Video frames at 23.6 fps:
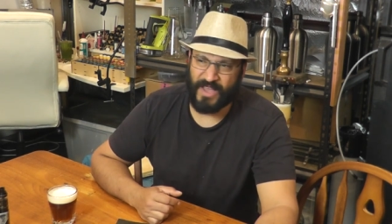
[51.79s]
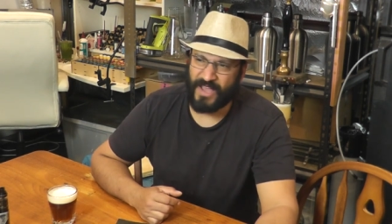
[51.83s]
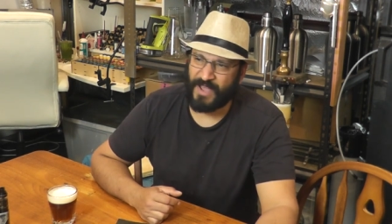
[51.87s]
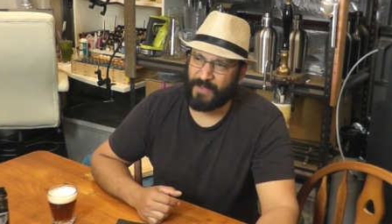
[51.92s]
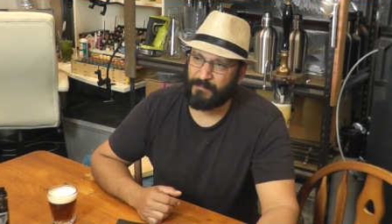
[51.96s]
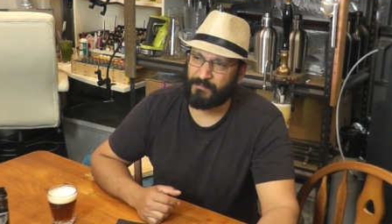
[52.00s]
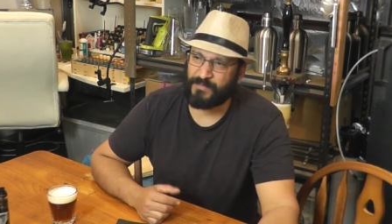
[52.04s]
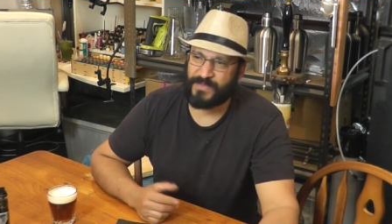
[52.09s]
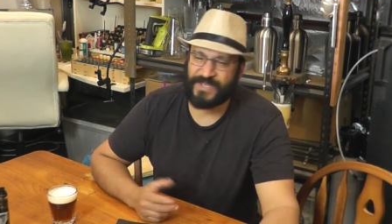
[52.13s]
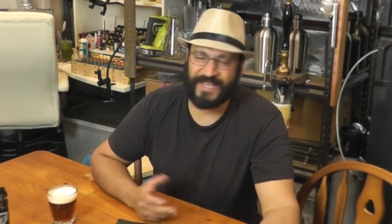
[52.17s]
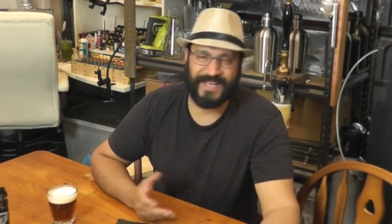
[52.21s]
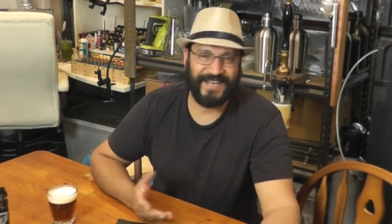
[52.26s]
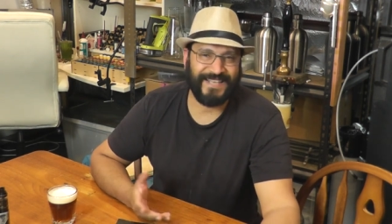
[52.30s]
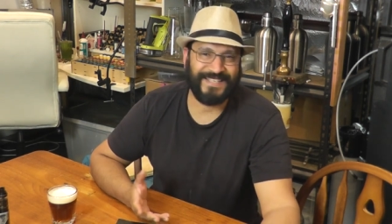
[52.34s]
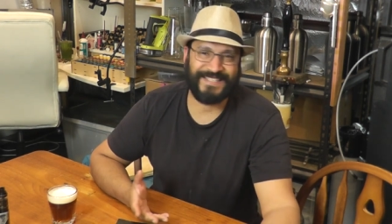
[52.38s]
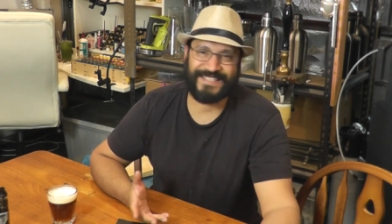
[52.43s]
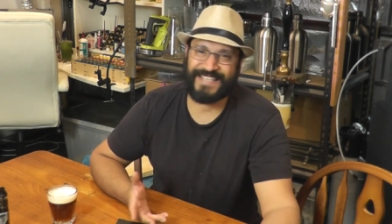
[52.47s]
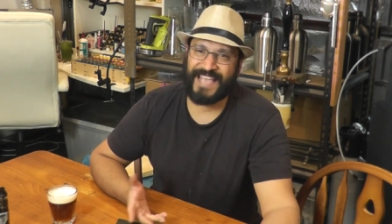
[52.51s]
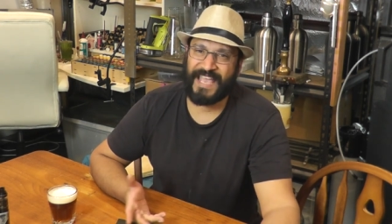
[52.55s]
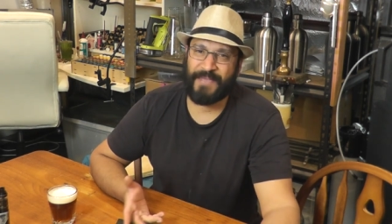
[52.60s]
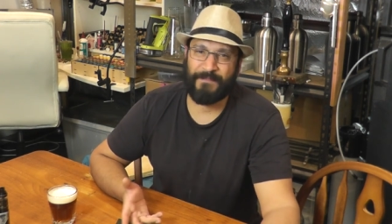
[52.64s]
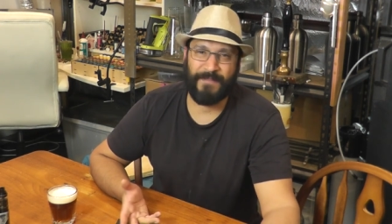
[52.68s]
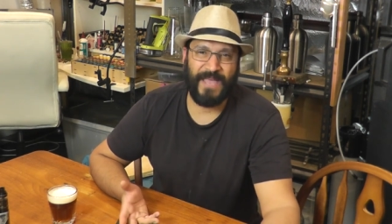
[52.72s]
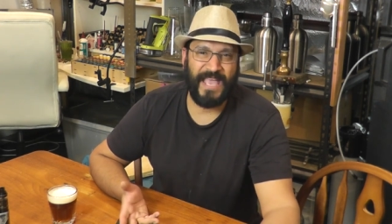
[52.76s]
I'm gonna
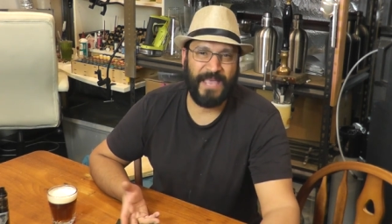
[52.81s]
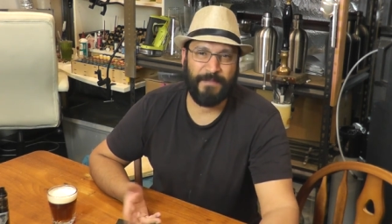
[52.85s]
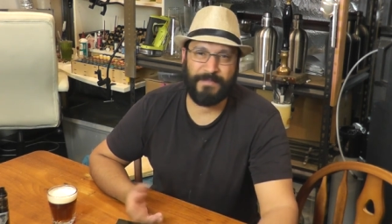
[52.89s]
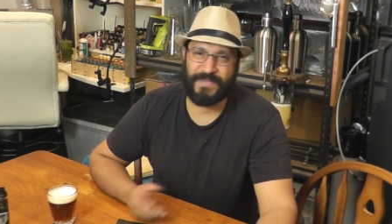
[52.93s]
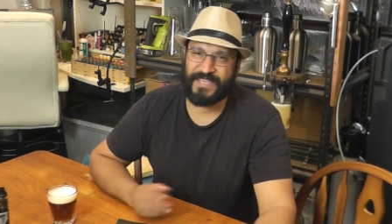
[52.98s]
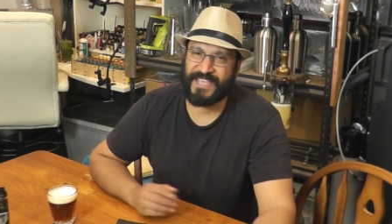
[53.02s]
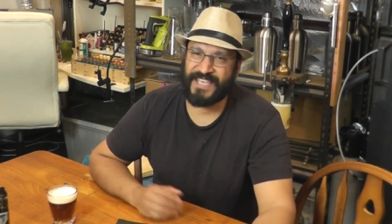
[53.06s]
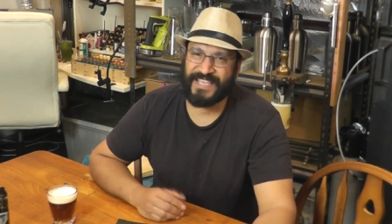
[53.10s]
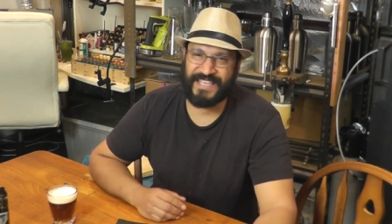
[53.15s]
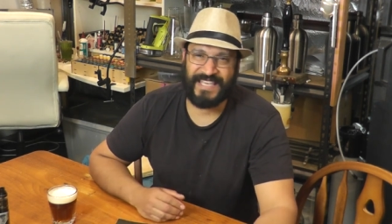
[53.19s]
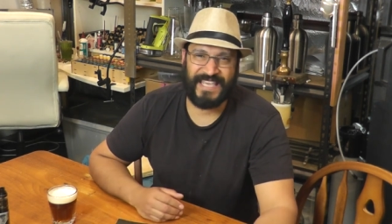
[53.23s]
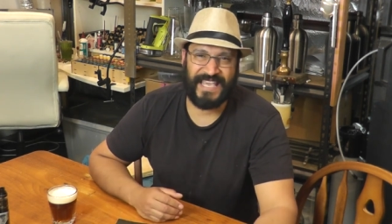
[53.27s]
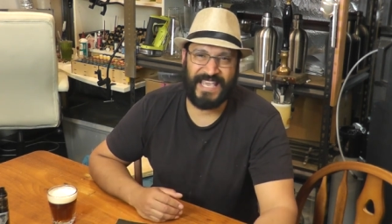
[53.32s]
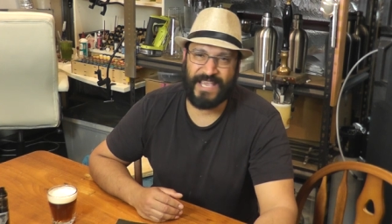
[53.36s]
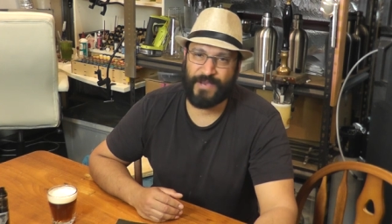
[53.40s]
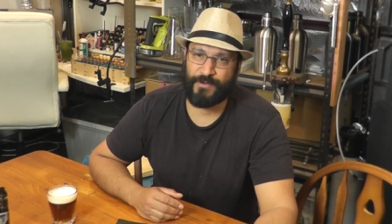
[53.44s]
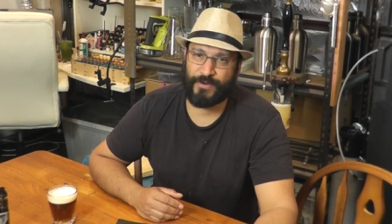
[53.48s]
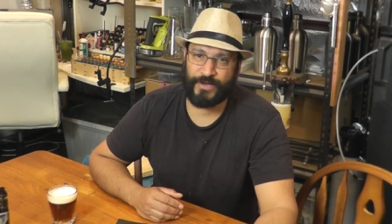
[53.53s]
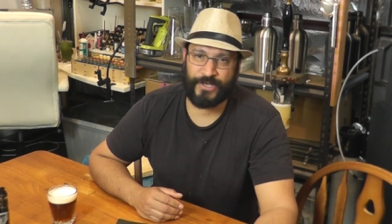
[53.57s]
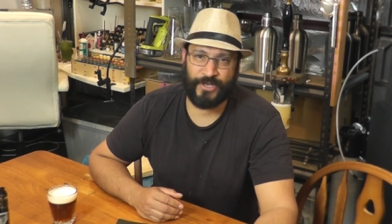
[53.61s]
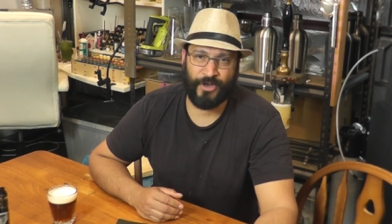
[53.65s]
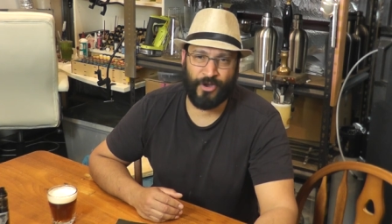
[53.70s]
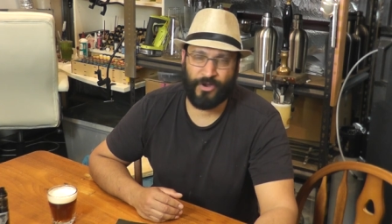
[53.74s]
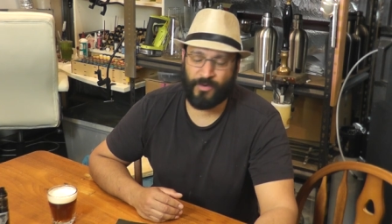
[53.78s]
say maybe a
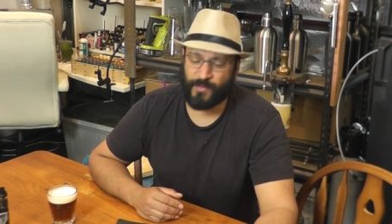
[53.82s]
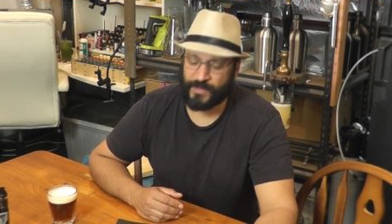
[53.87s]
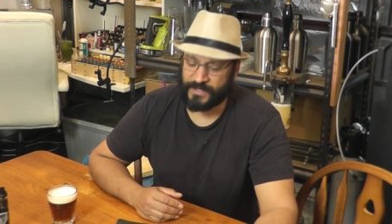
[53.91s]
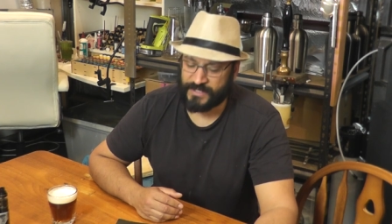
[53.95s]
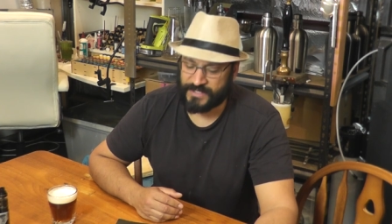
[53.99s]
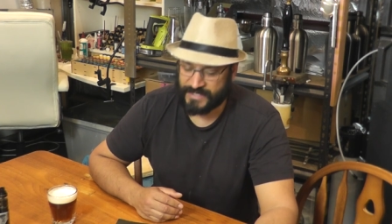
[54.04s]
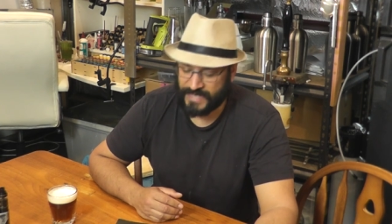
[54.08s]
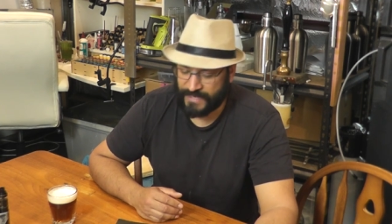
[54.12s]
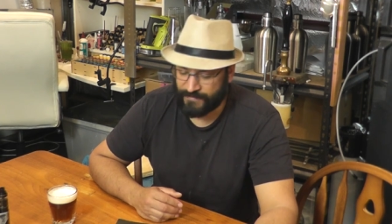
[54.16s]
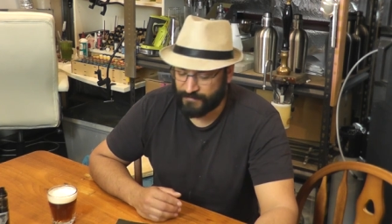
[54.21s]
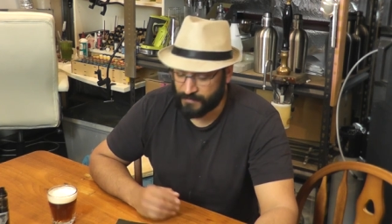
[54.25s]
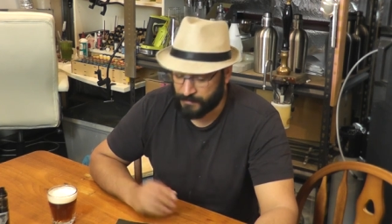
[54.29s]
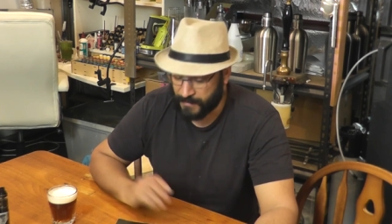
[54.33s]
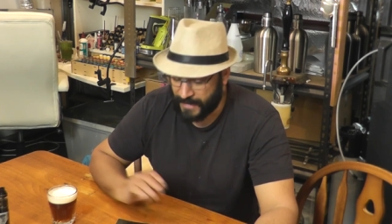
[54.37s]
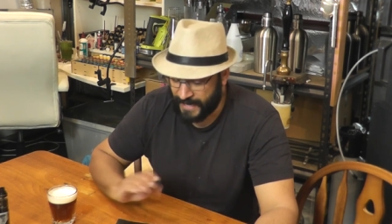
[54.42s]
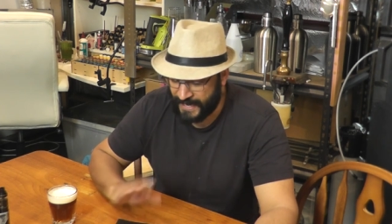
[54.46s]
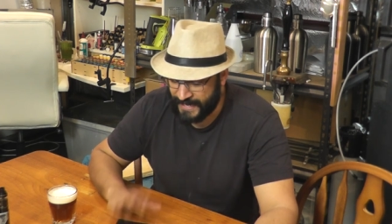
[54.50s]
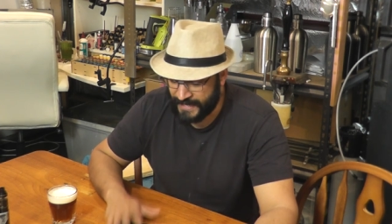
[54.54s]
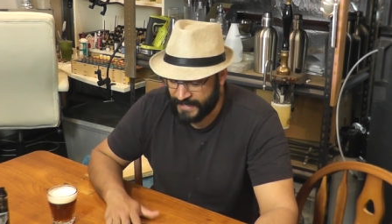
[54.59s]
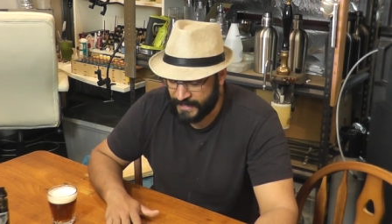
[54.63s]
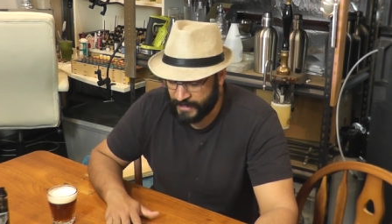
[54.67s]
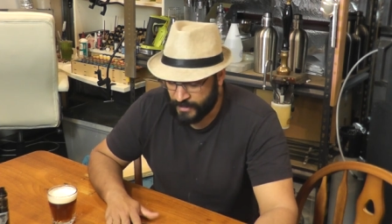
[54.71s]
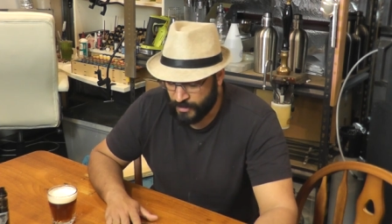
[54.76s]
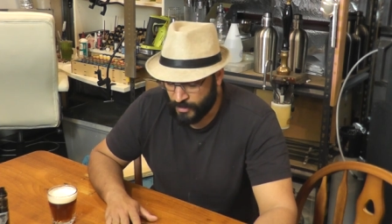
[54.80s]
year ago when Stephen
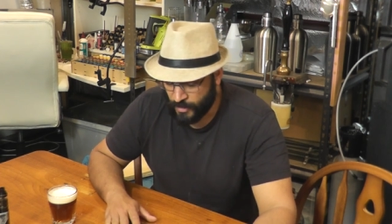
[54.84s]
May,